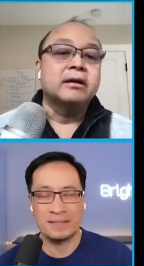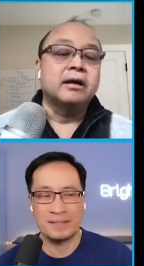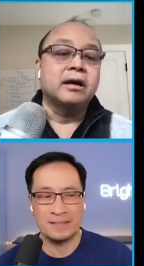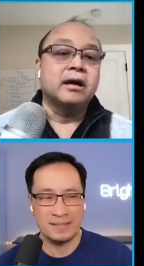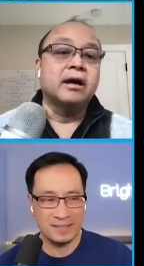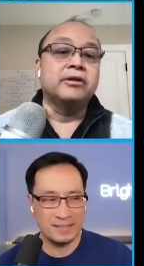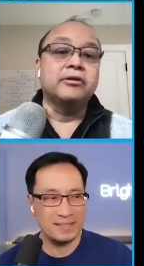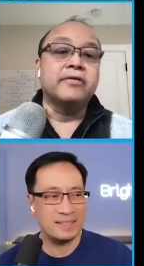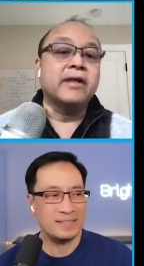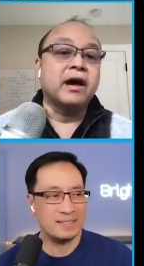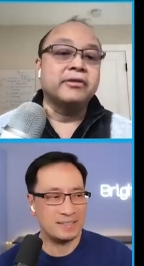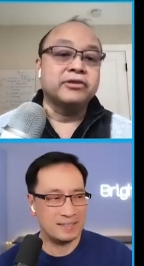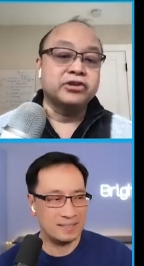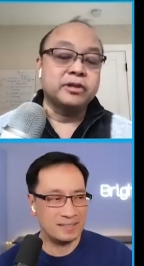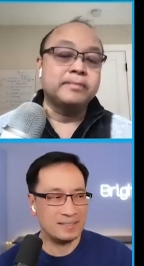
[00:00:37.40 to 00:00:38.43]
Speaker 1: 100,000
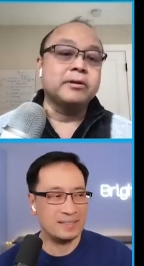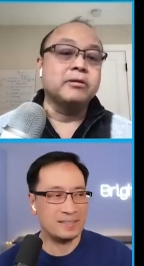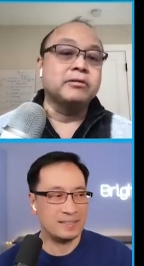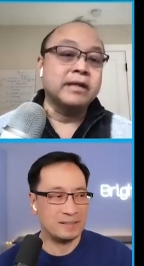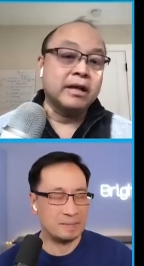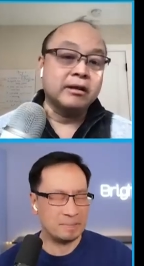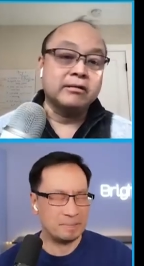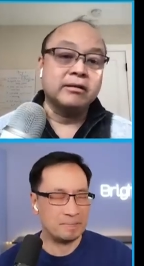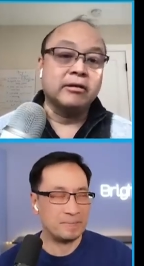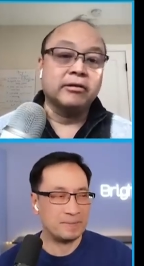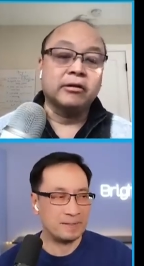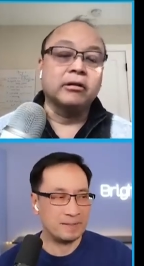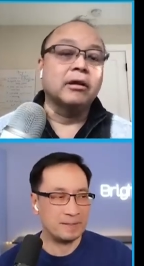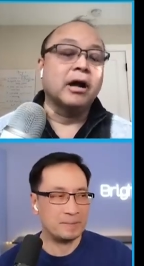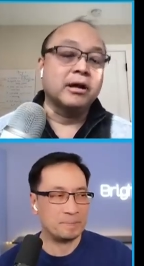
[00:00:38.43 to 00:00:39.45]
uh, GPU data center,
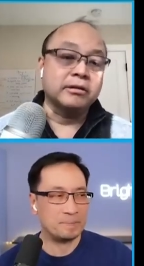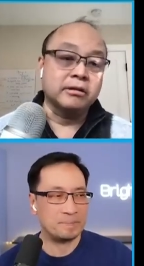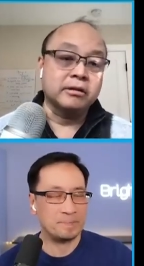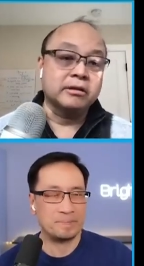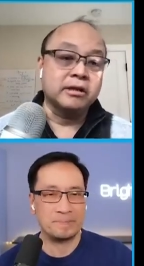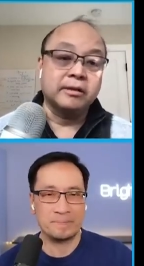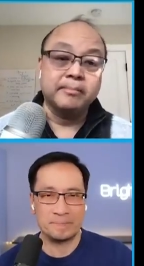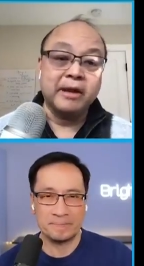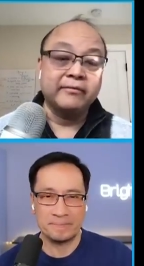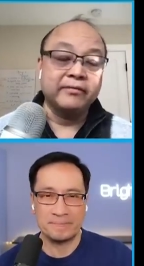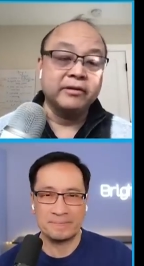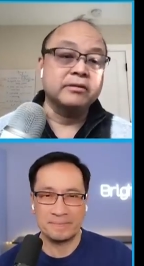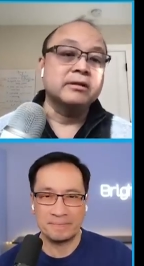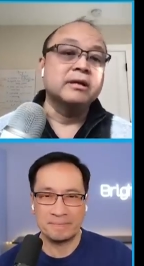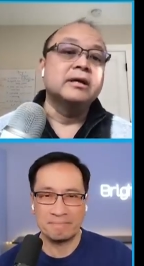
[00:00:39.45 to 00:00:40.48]
the Colossus in
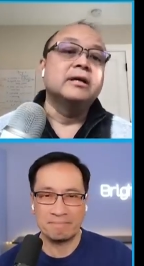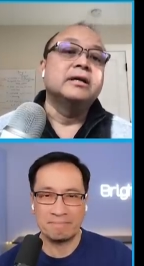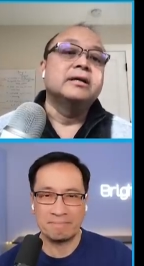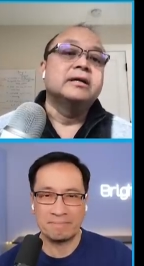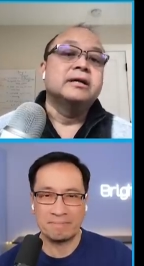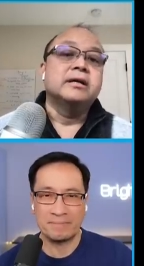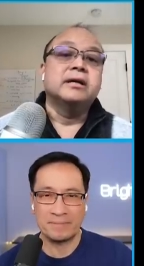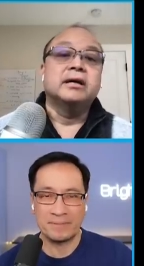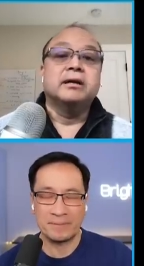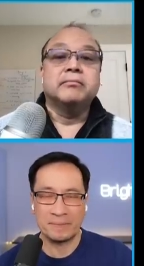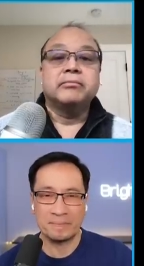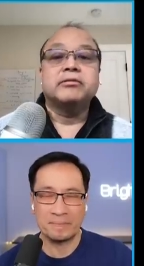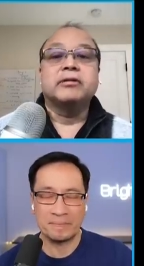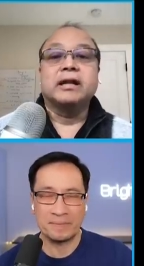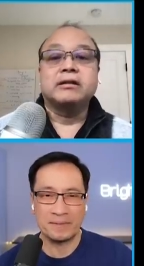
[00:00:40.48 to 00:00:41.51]
Memphis. Um,
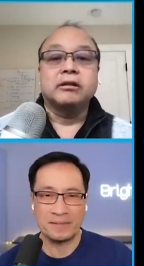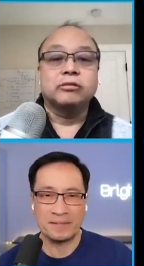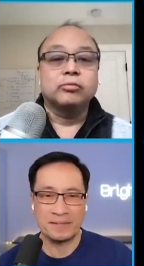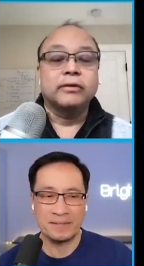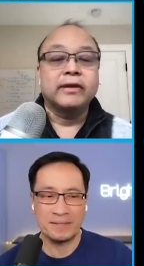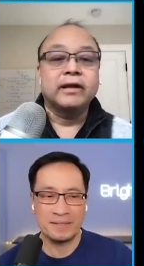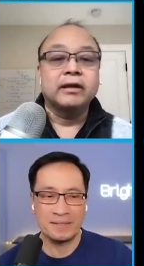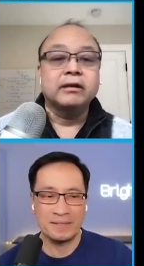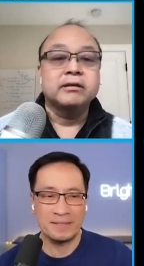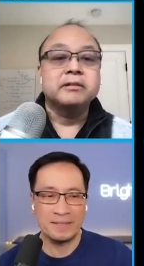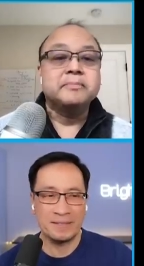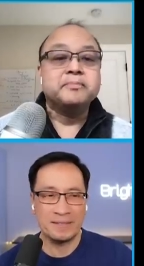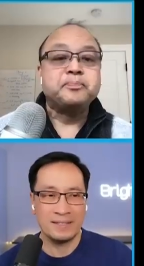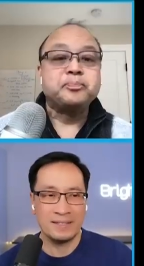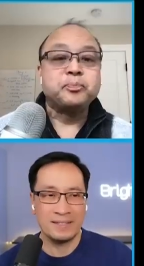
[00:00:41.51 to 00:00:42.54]
so that's just what that is.
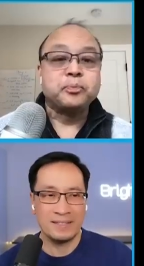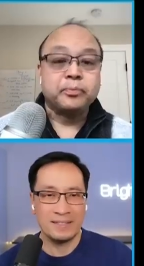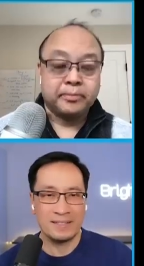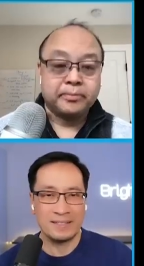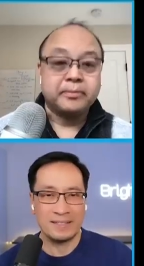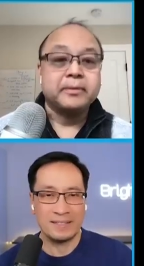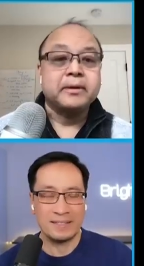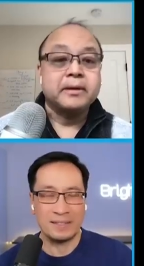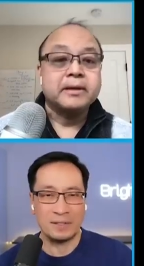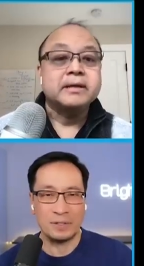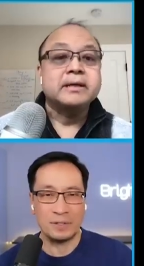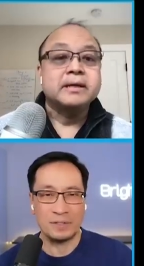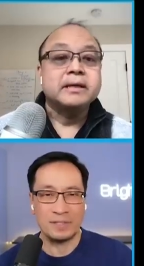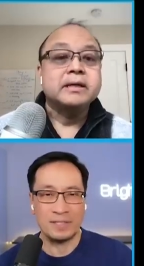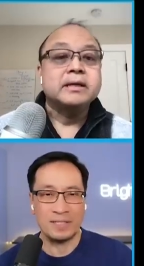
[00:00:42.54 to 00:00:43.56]
Speaker 2: Did
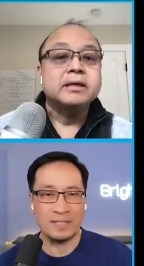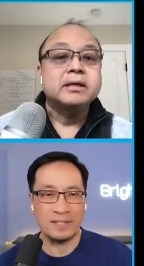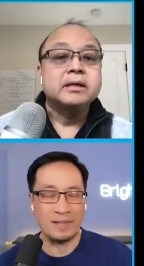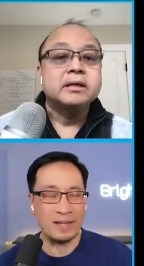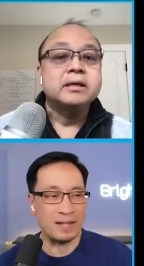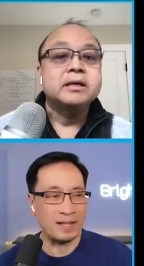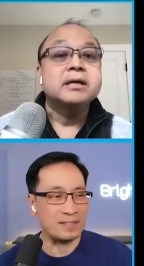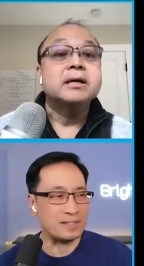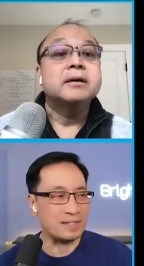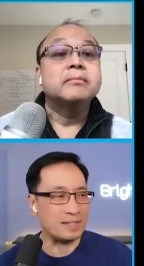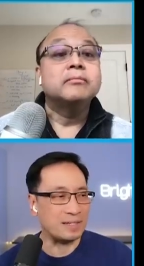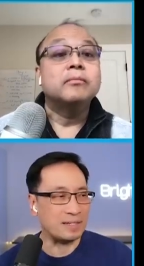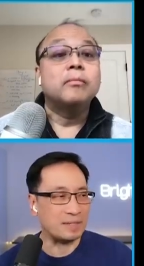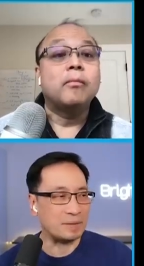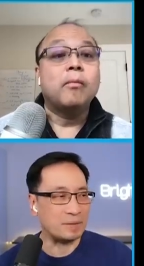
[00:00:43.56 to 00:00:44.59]
you see that
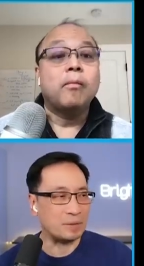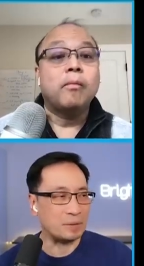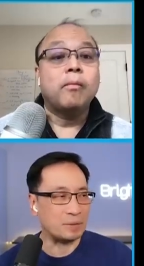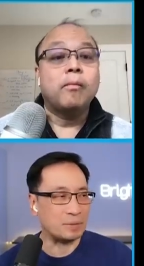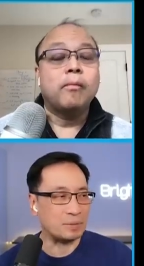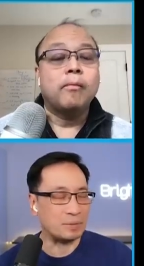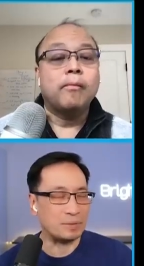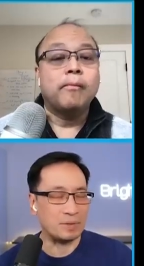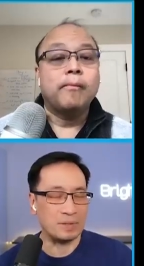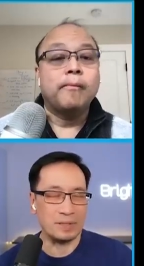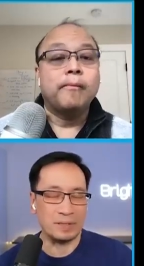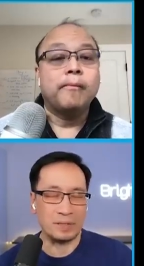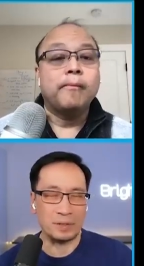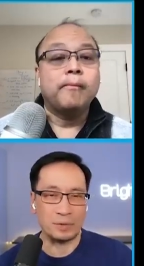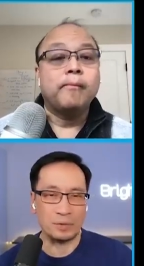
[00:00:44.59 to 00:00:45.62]
uh, there's
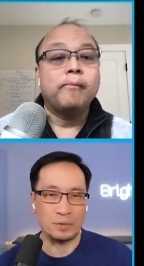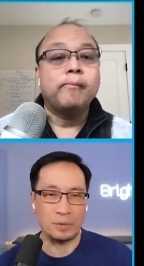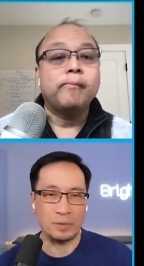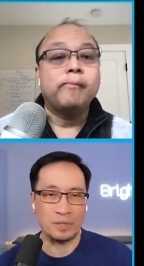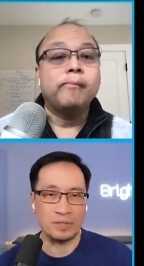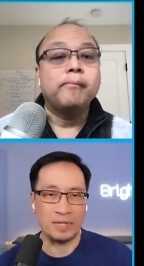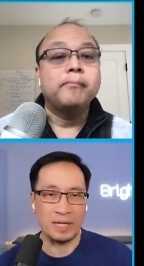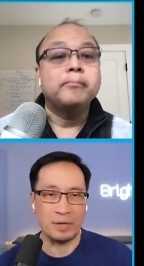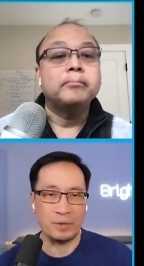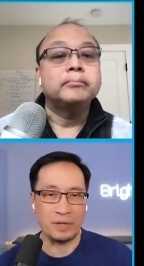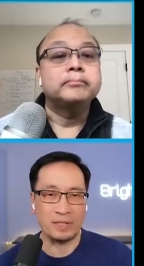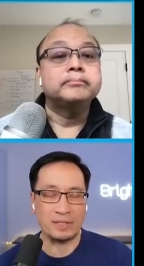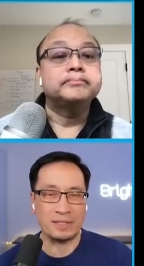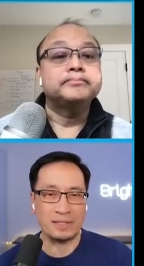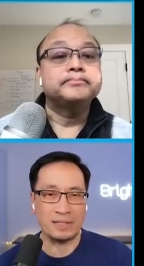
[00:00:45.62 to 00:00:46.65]
there's rumors now
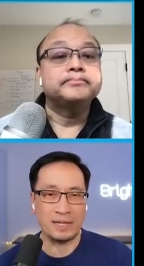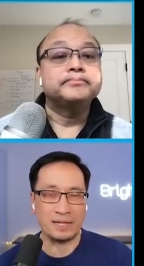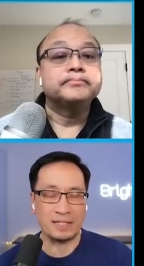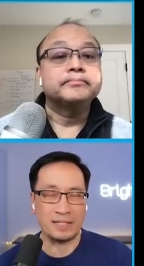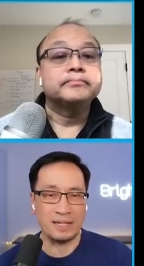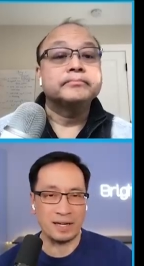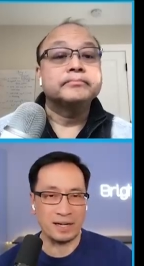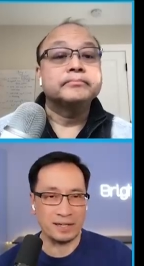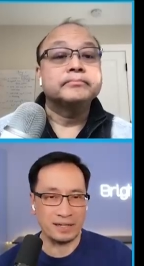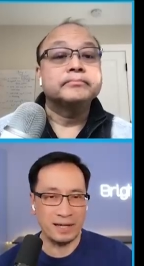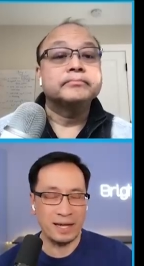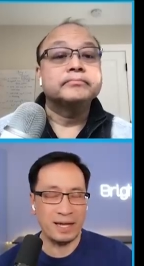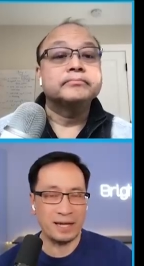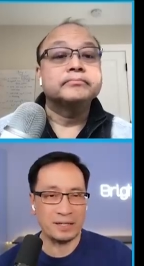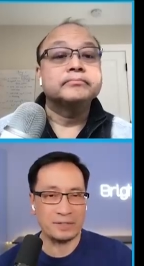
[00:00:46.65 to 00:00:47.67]
that XAI
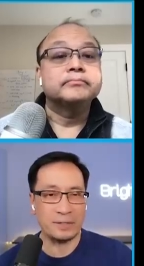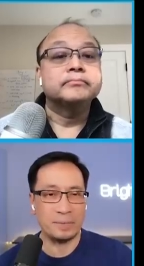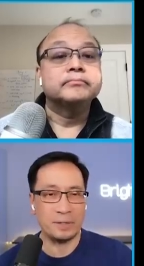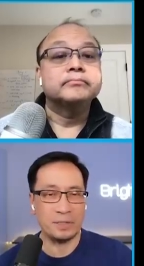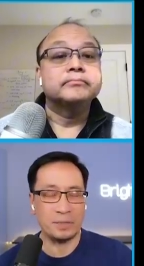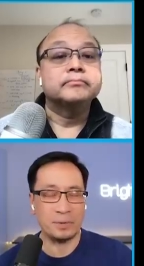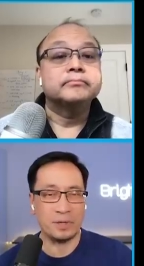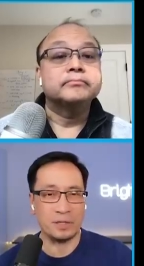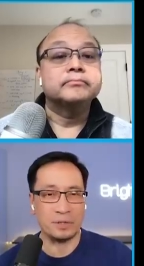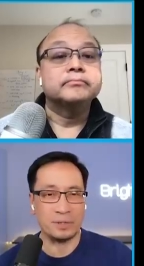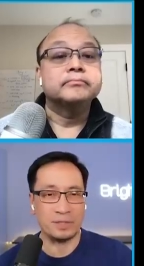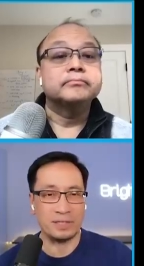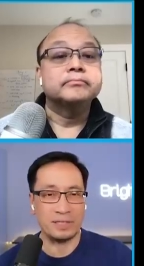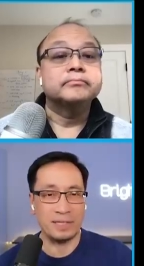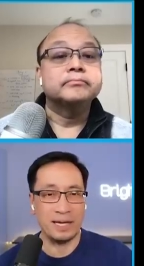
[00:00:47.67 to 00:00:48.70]
has the B200s